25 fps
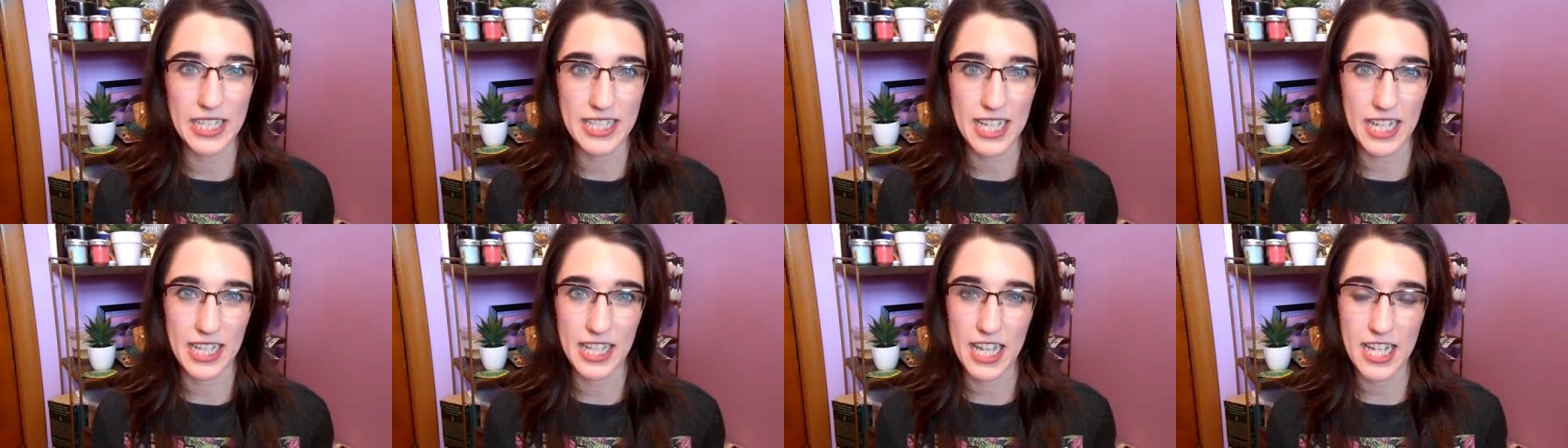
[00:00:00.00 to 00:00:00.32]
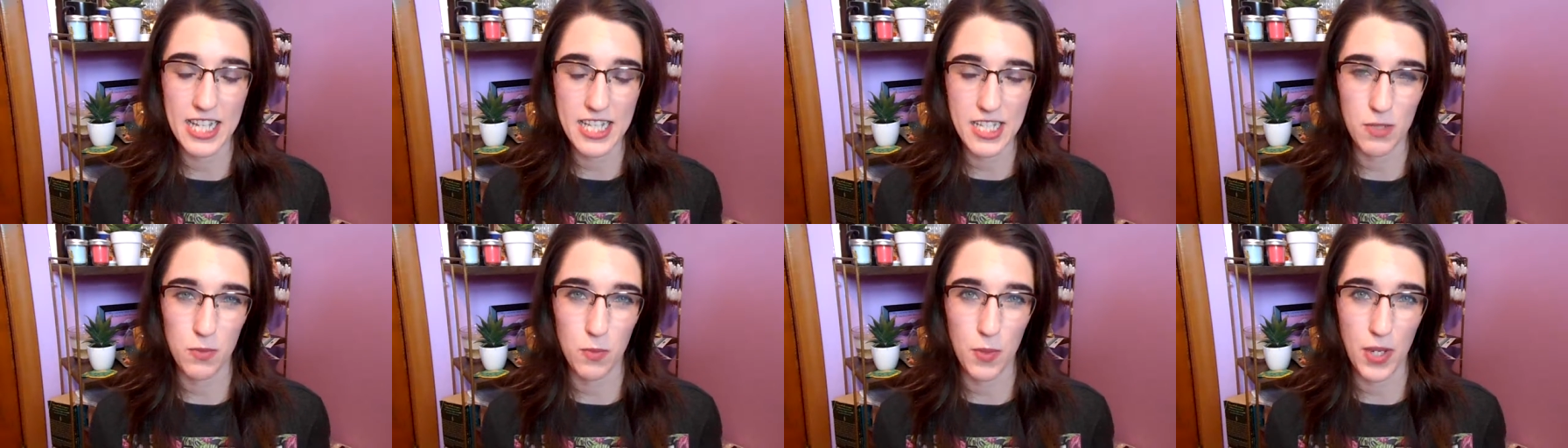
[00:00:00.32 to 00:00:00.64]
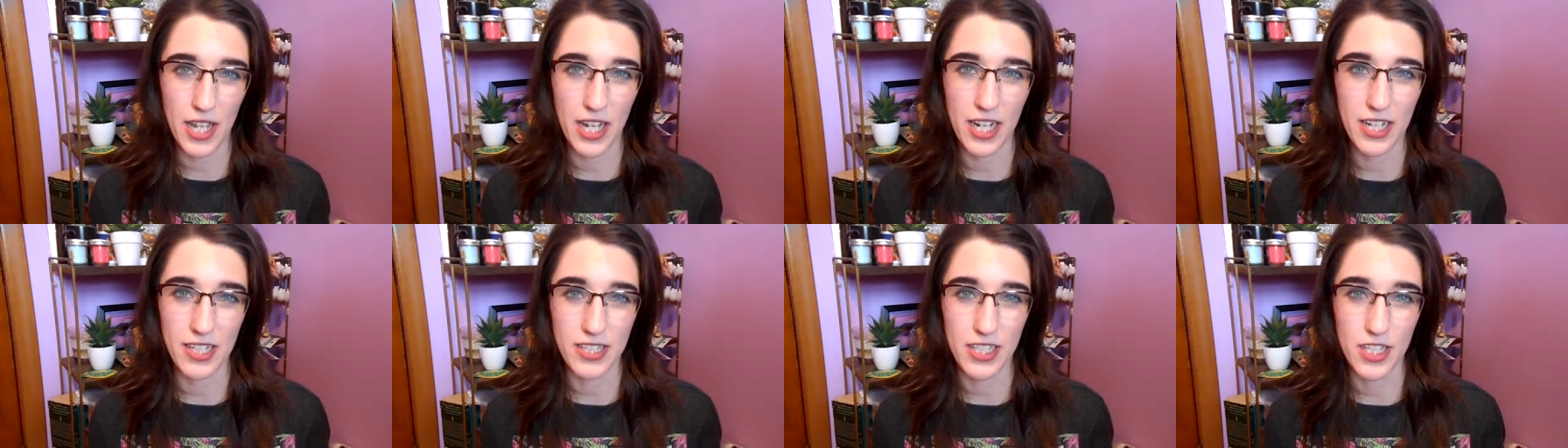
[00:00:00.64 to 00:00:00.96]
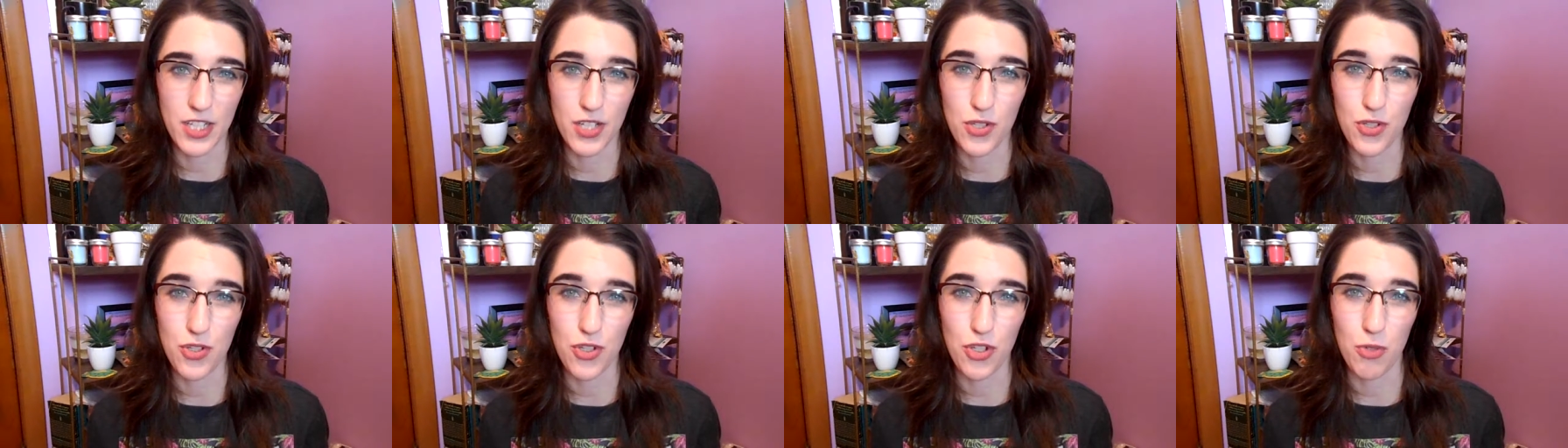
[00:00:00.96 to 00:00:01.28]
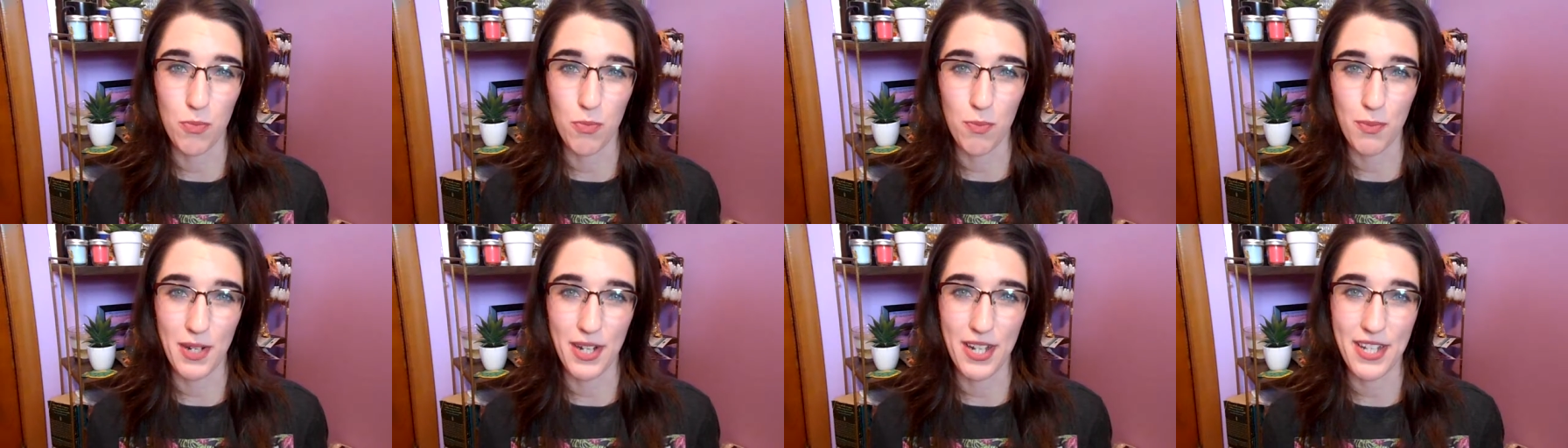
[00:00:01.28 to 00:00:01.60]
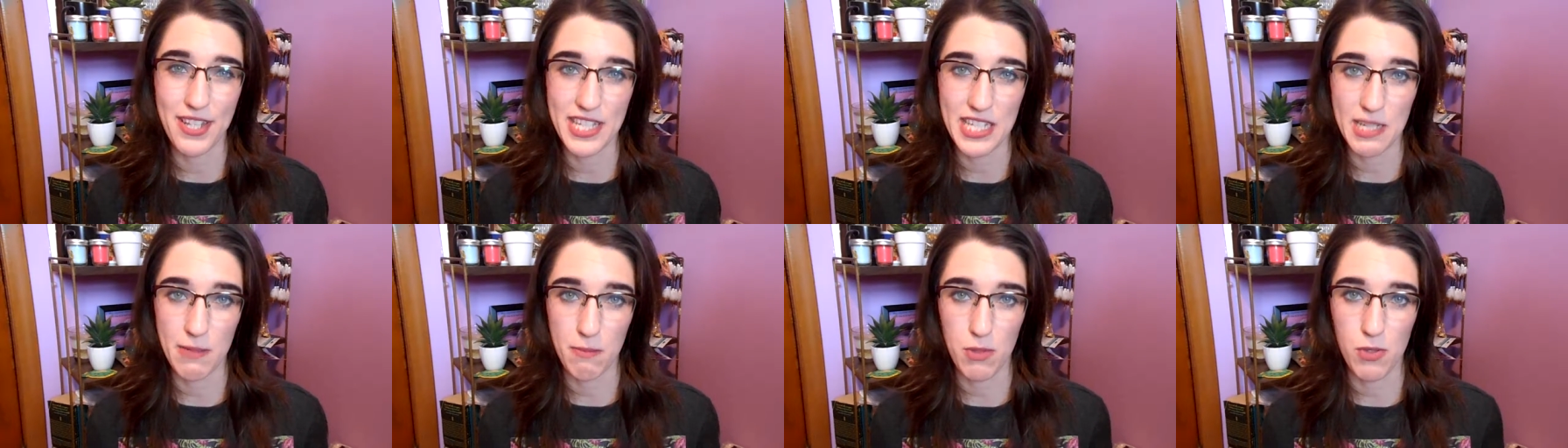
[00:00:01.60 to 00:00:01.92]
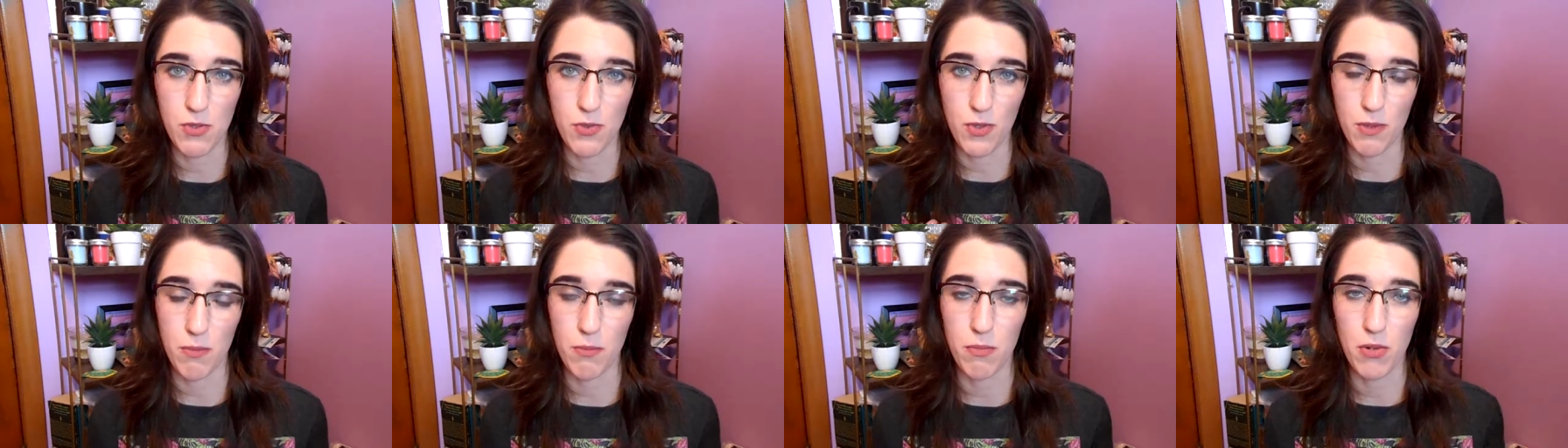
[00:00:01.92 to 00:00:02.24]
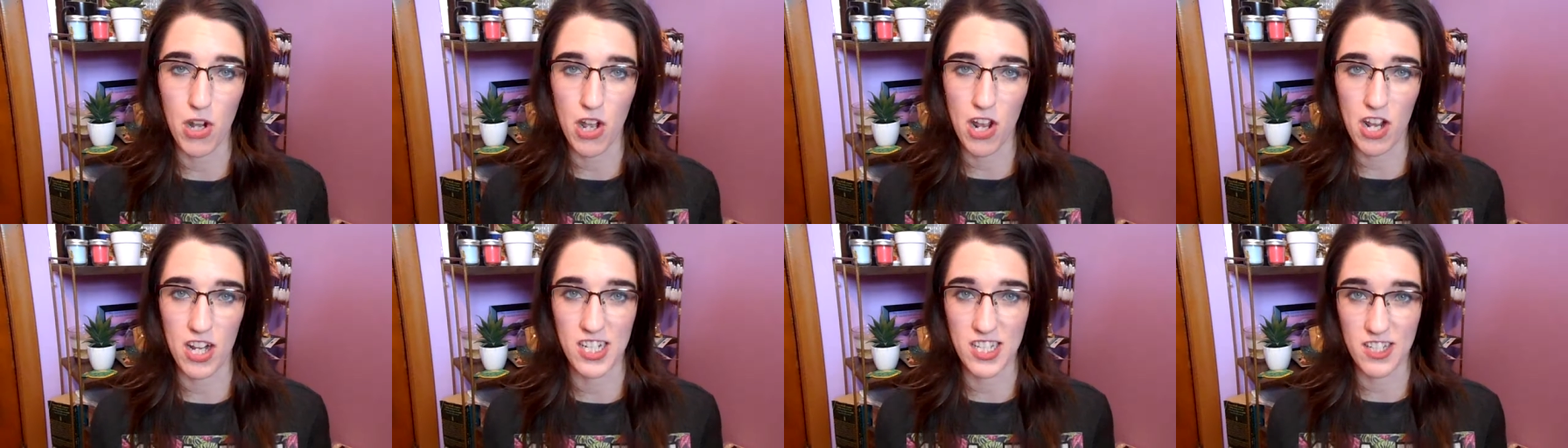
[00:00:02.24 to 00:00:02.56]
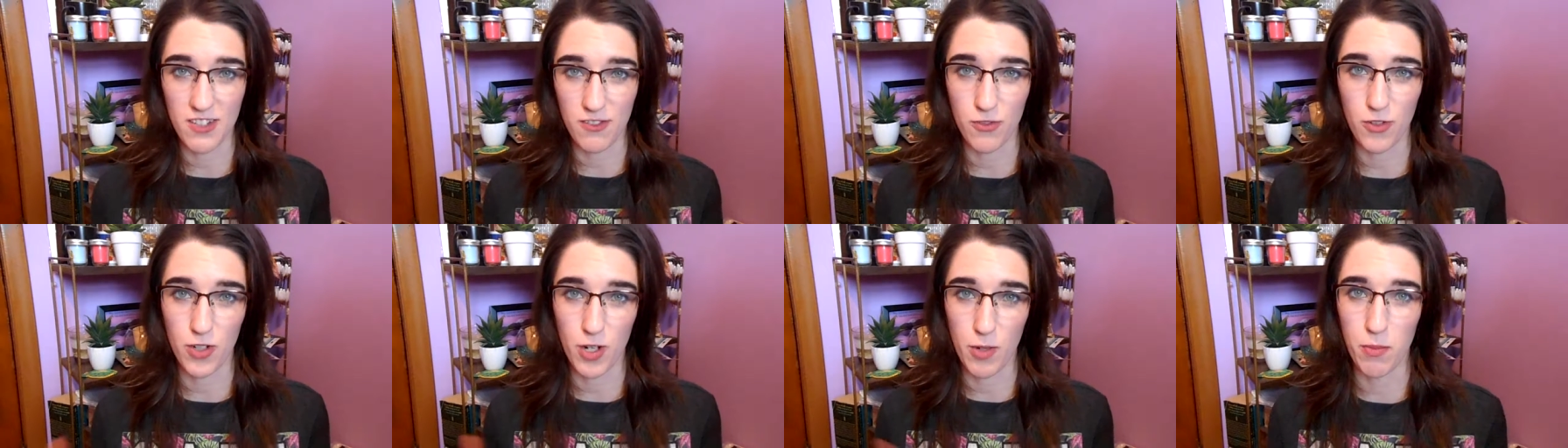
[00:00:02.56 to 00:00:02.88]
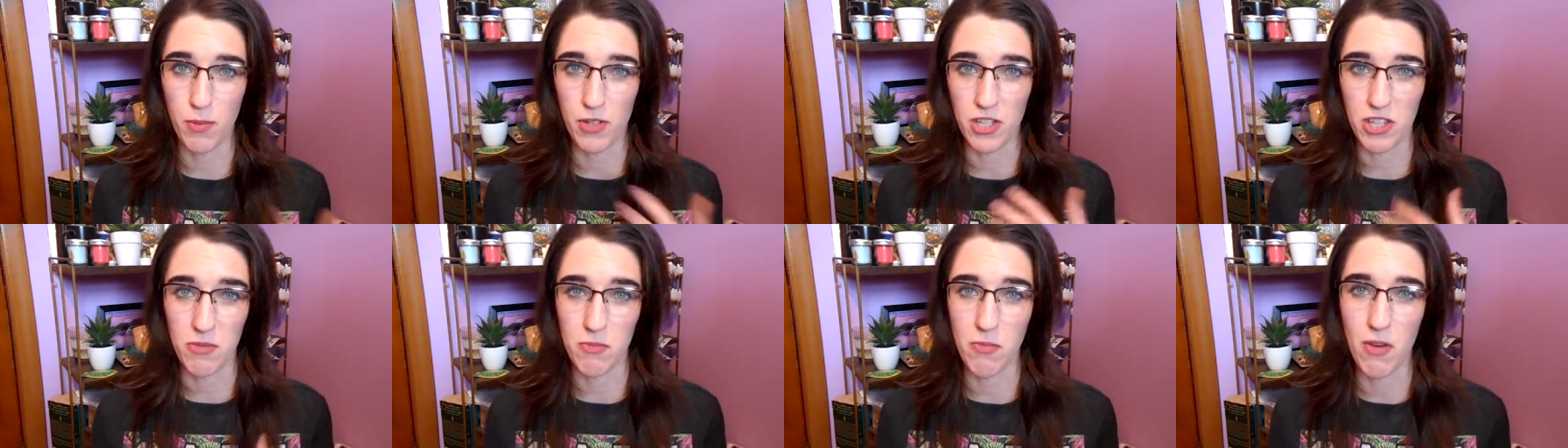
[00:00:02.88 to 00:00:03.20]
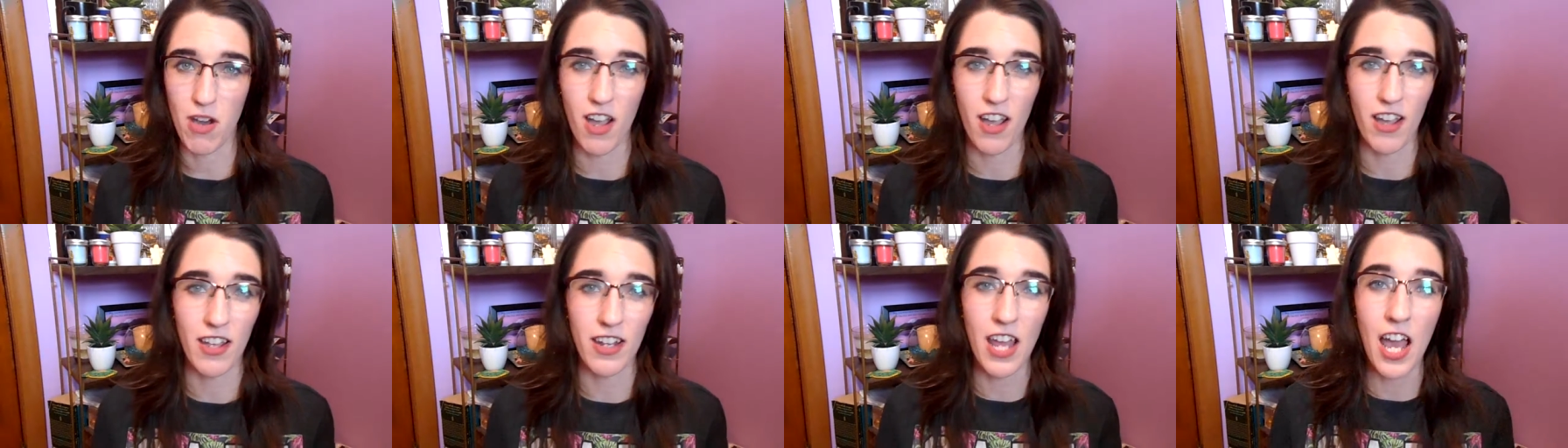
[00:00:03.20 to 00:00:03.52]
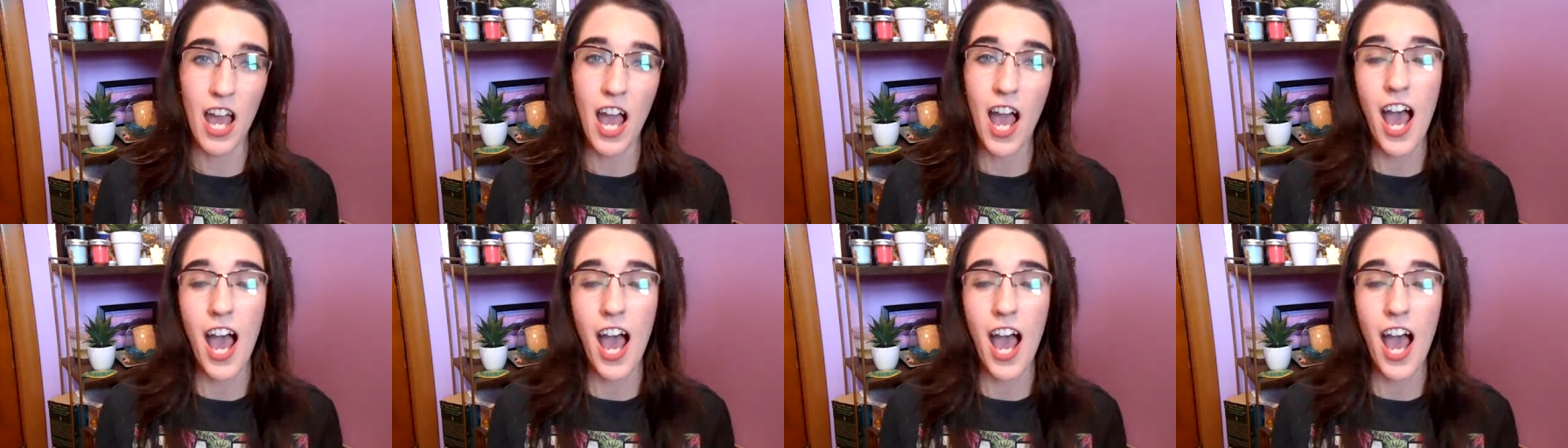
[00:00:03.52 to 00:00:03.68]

I like to wait at least two minutes in between products before I put them on.